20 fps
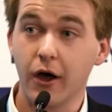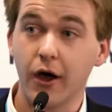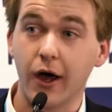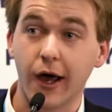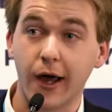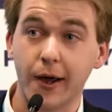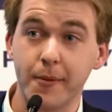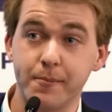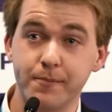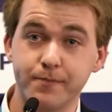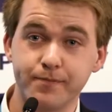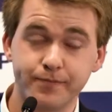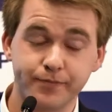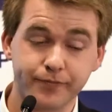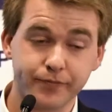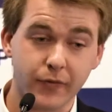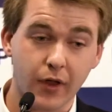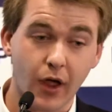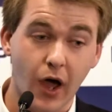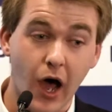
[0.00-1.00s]
Um,
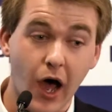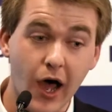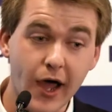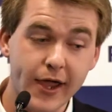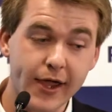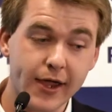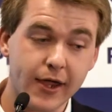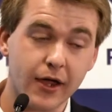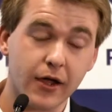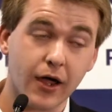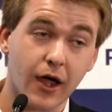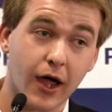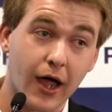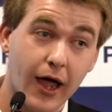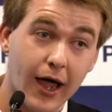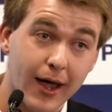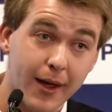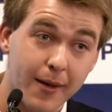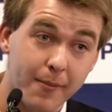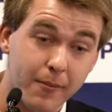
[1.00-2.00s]
I
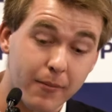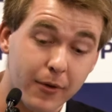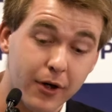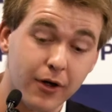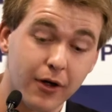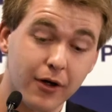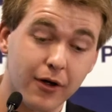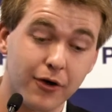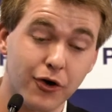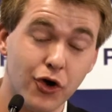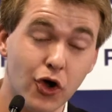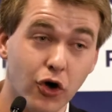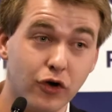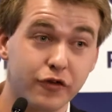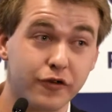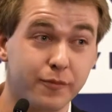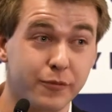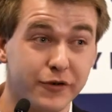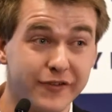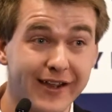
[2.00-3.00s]
am
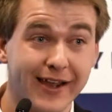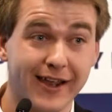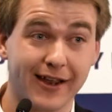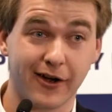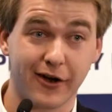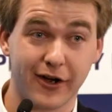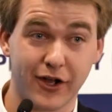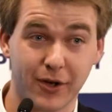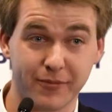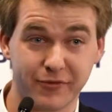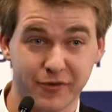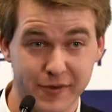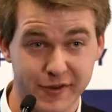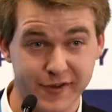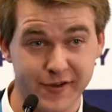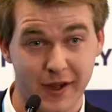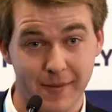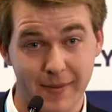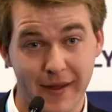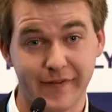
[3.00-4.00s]
not particularly
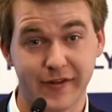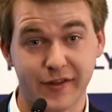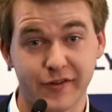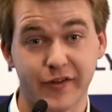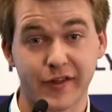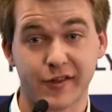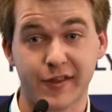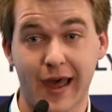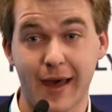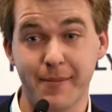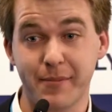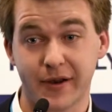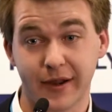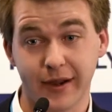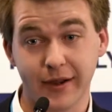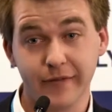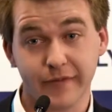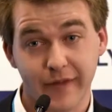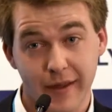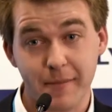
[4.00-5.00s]
optimistic about these things
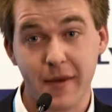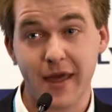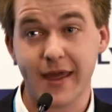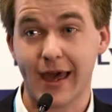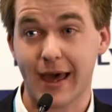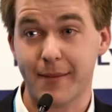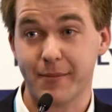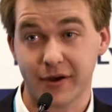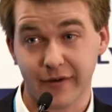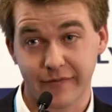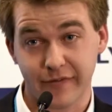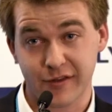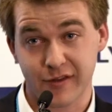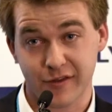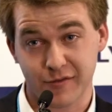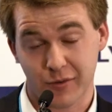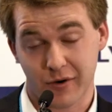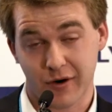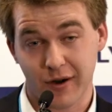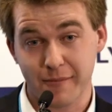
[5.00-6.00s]
happening. They may happen, and this
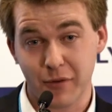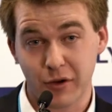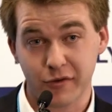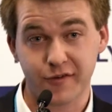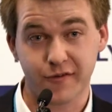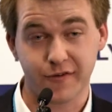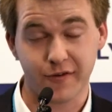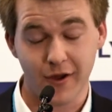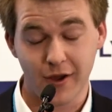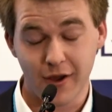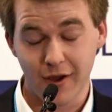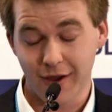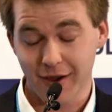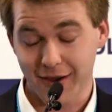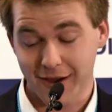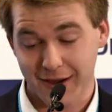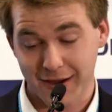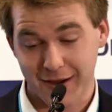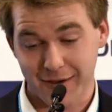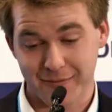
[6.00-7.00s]
is where I most
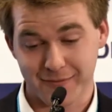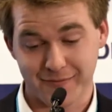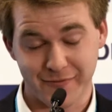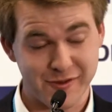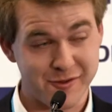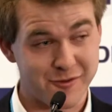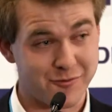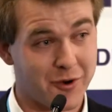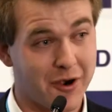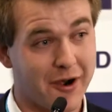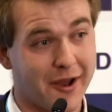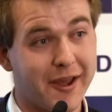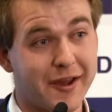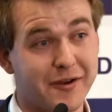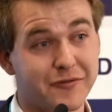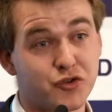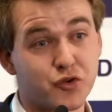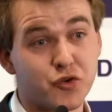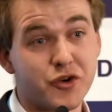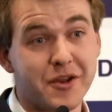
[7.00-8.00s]
uh, this is where I
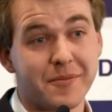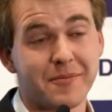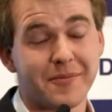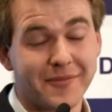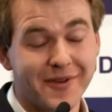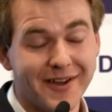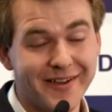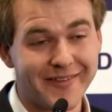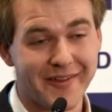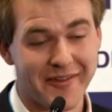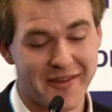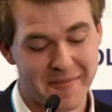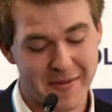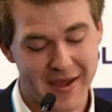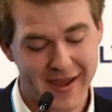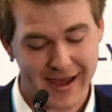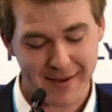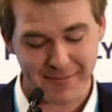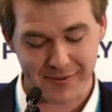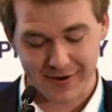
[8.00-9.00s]
kind of dream that they
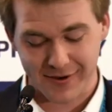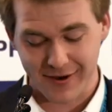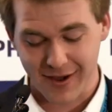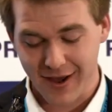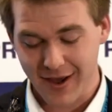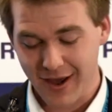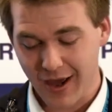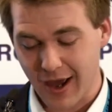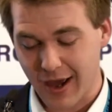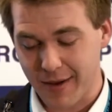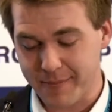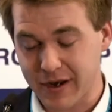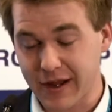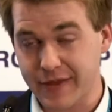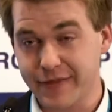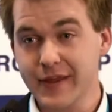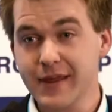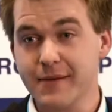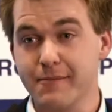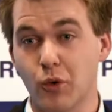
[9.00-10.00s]
may happen. Uh, but
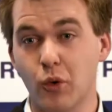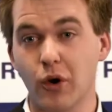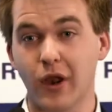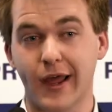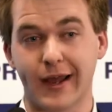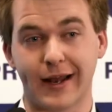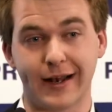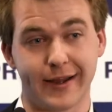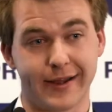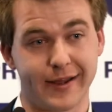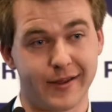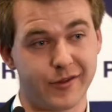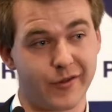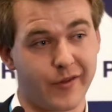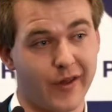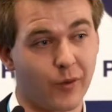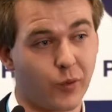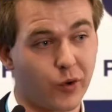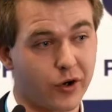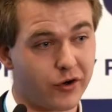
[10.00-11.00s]
I think more likely is
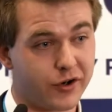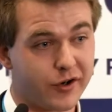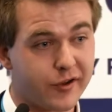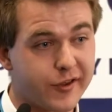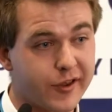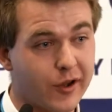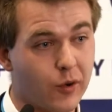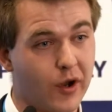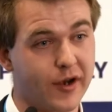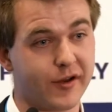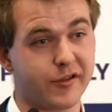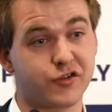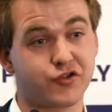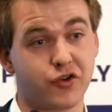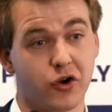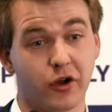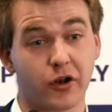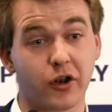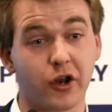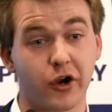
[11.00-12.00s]
that we're going to see quite a
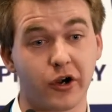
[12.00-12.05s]
strong